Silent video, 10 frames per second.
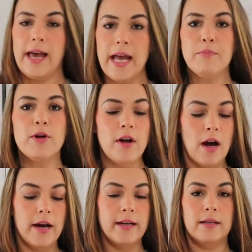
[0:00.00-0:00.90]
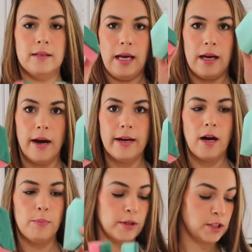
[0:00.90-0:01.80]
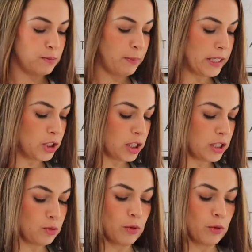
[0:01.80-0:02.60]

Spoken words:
apron on. I got a couple of sponges.